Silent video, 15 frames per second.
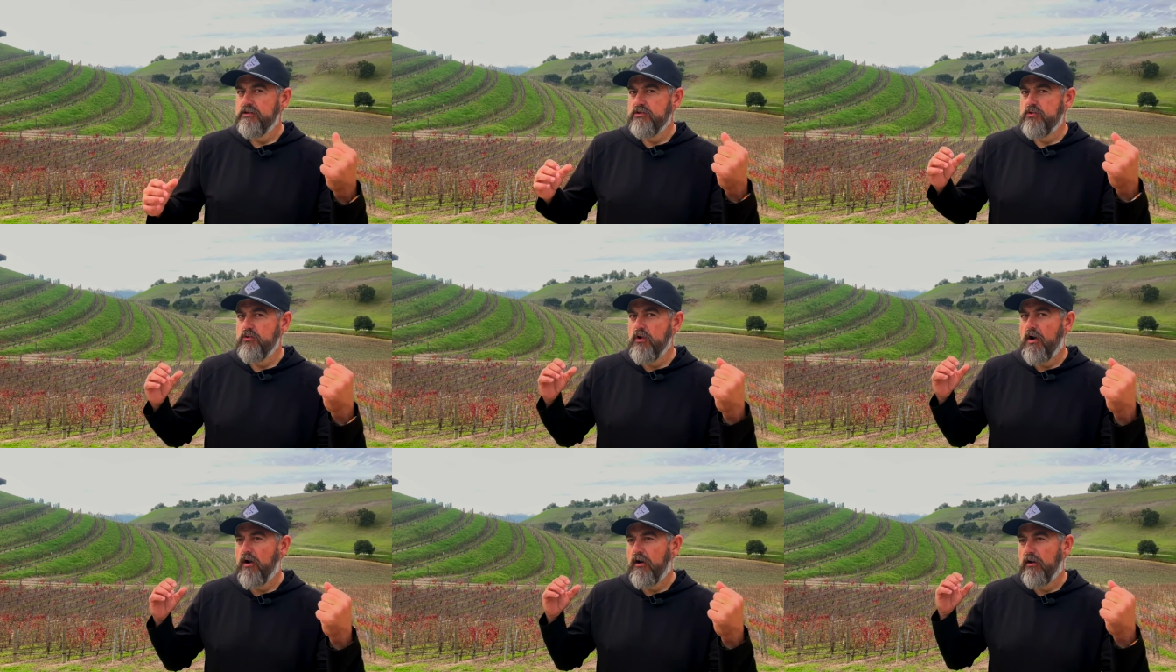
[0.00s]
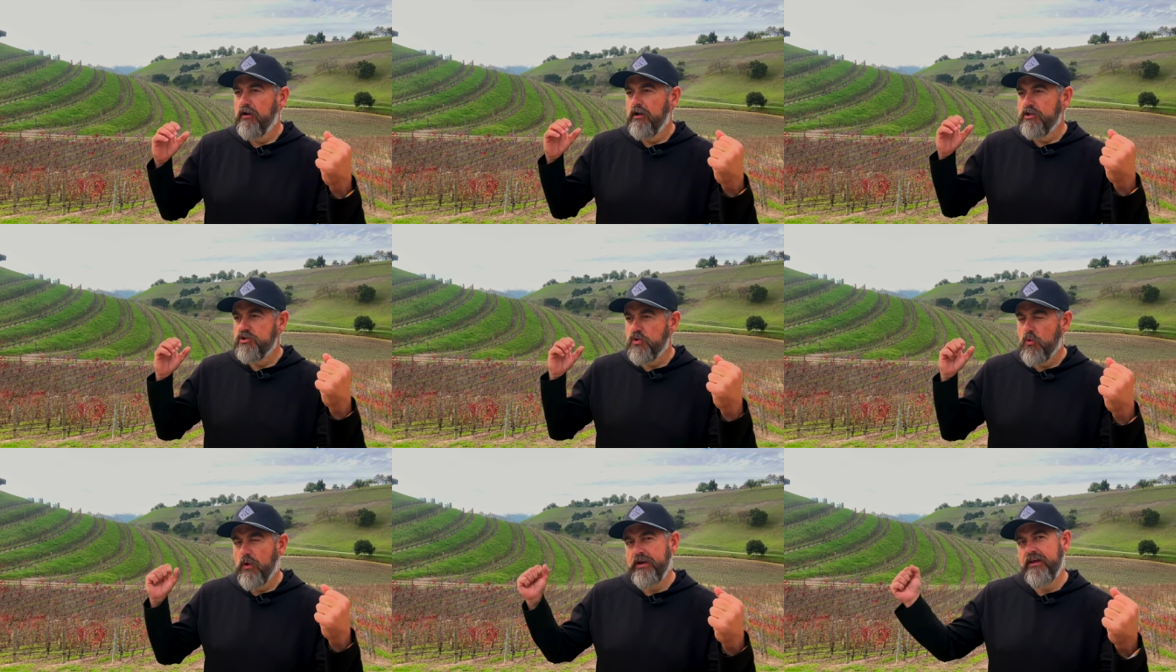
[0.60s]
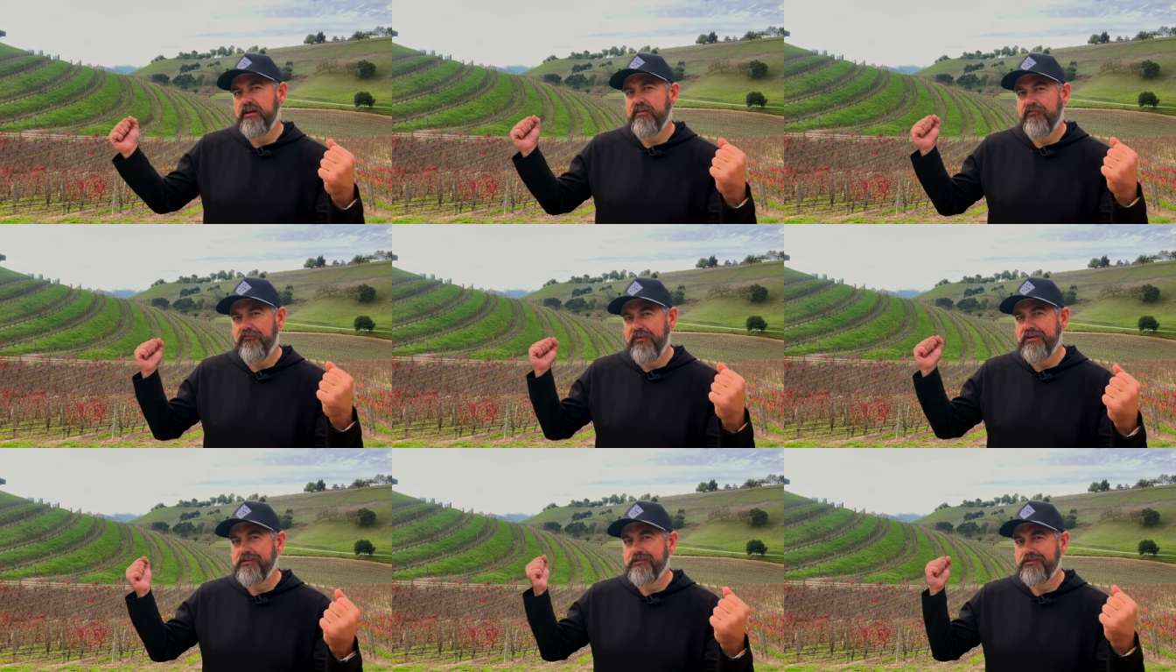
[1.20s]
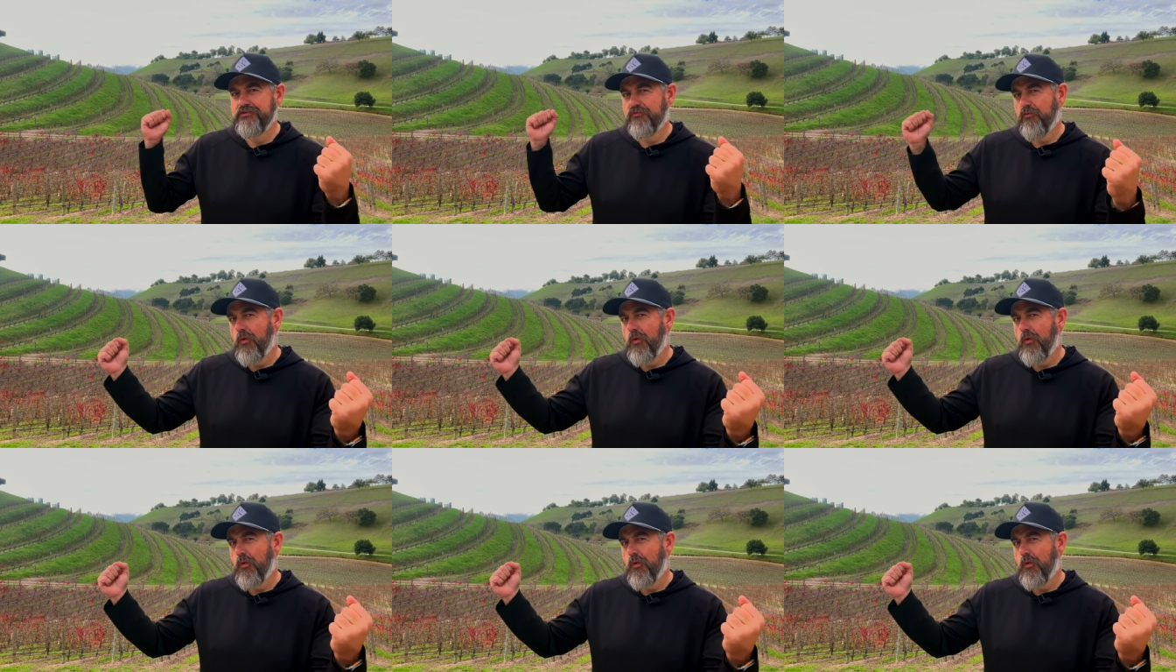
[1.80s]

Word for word: to our 20th vintage of